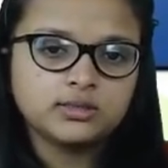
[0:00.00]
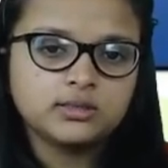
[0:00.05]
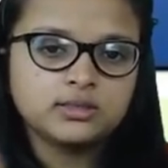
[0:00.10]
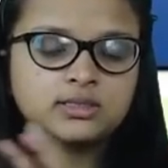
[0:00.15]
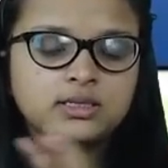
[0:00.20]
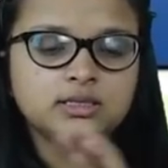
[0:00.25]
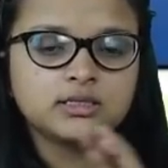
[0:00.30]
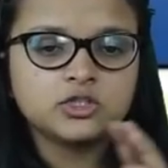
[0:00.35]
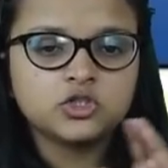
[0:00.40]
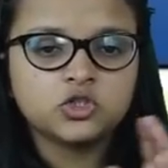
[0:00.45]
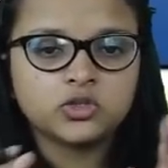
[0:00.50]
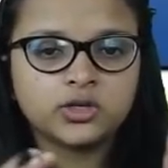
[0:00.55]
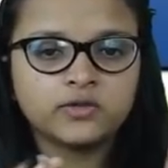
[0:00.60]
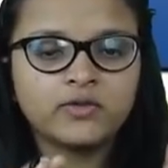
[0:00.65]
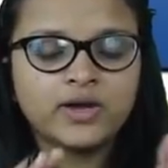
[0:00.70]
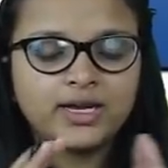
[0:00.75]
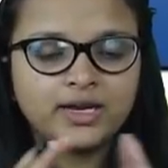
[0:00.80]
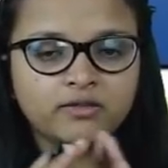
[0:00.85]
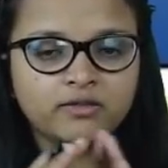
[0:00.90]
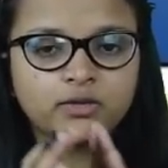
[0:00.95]
Just try,
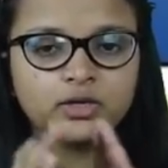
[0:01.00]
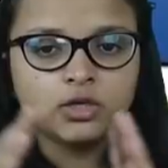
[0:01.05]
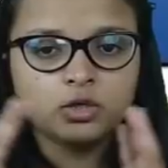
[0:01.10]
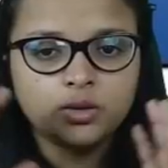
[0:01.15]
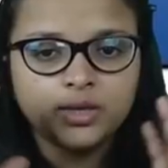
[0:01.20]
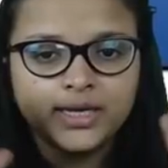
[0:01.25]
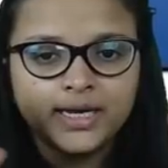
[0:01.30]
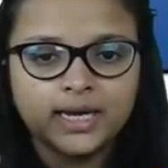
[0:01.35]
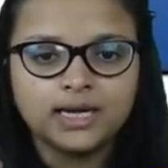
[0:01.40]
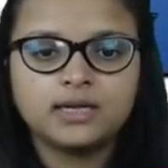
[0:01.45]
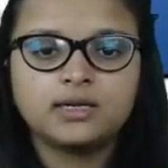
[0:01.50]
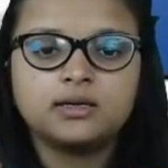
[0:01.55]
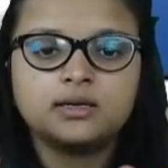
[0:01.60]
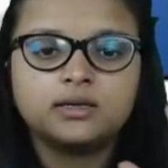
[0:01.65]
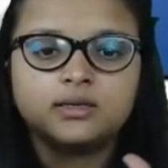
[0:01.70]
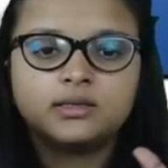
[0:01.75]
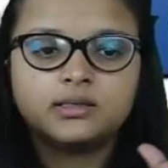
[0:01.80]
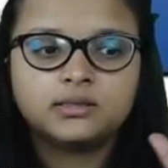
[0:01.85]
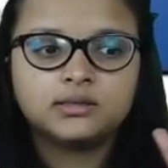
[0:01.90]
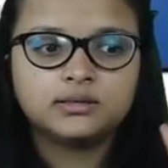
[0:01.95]
whenever you get
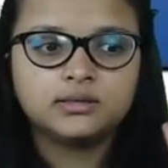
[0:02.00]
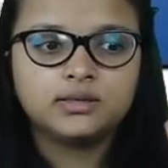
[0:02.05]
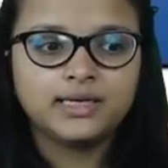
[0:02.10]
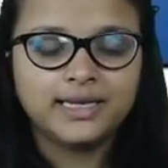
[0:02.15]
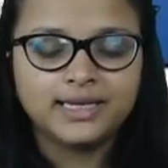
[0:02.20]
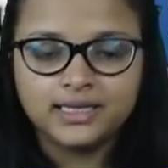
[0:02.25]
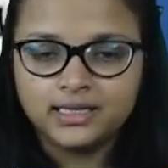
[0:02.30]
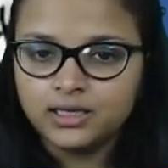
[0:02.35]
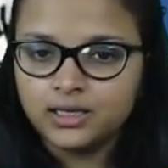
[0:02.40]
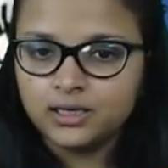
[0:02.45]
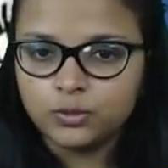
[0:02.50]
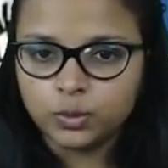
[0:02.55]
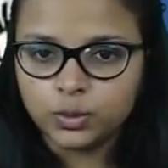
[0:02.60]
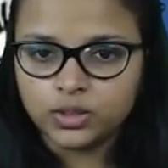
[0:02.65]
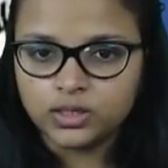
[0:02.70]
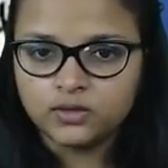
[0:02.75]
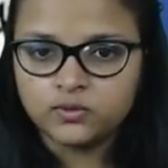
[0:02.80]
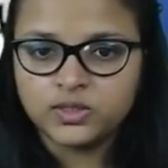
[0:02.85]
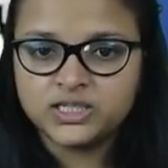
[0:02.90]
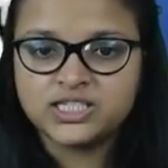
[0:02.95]
a lengthy
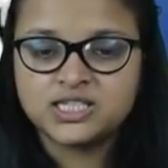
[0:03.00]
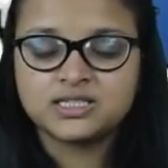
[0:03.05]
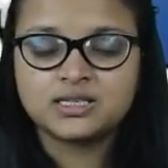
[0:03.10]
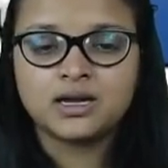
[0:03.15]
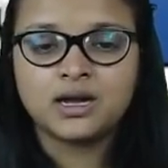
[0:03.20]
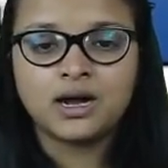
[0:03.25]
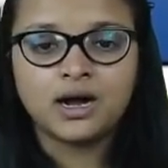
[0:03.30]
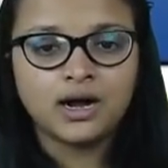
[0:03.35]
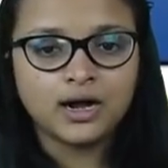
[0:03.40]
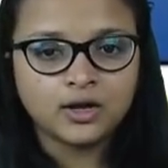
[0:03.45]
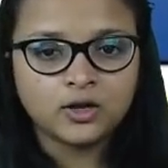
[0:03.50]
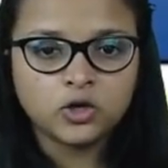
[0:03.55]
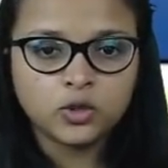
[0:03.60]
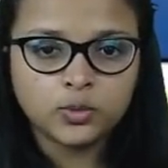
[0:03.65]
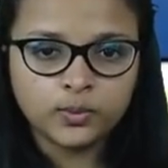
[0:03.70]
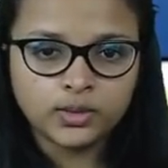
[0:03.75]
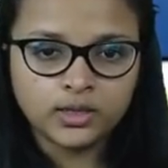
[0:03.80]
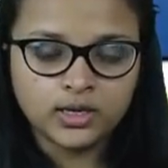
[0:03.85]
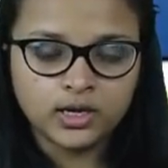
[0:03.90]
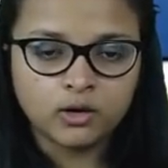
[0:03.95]
word which is hard to
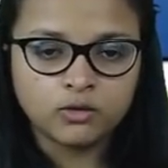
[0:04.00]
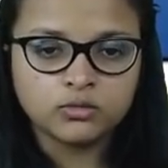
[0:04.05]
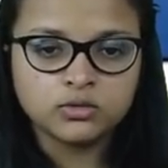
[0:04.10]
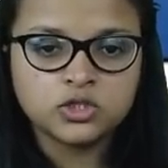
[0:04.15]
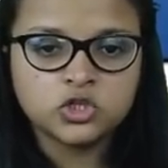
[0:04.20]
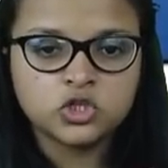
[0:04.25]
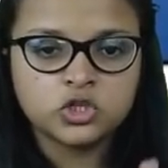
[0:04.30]
pronounce,